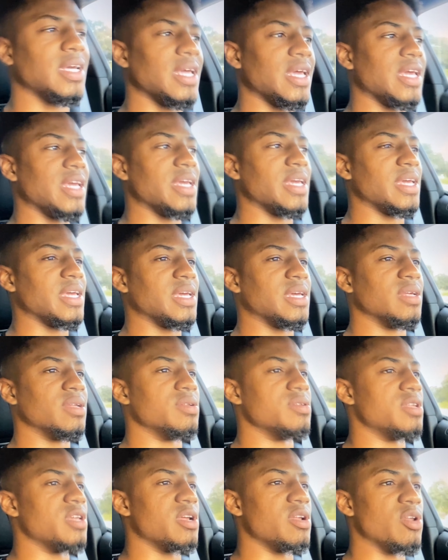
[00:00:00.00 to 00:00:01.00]

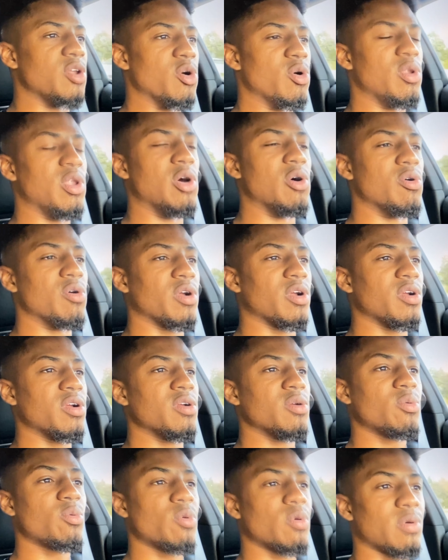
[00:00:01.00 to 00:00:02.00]
and they're no
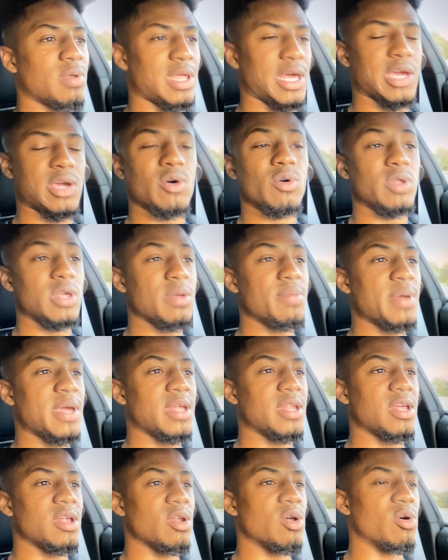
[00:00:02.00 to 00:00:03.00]
longer like on
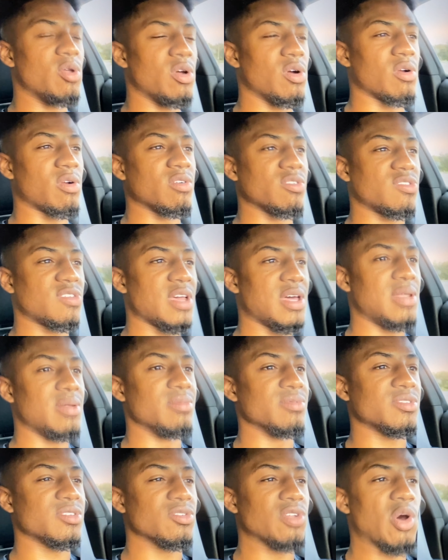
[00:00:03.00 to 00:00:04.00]
eBay. They no longer sell
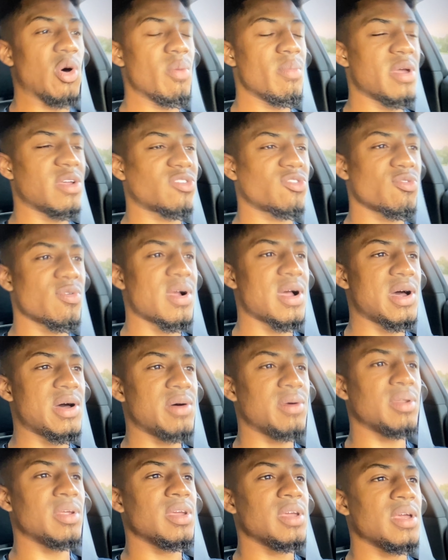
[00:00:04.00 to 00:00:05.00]
them, so don't mess
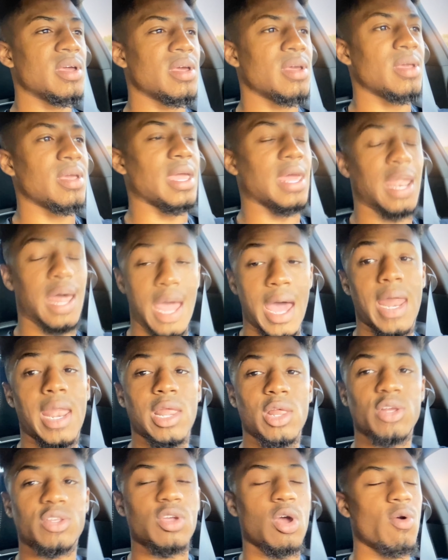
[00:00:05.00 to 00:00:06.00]
around. And
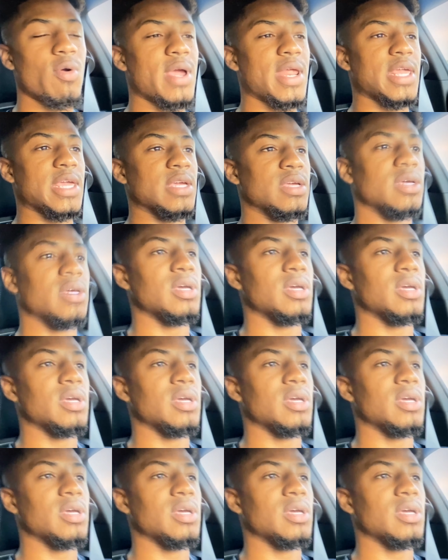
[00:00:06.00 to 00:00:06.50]
I looked already.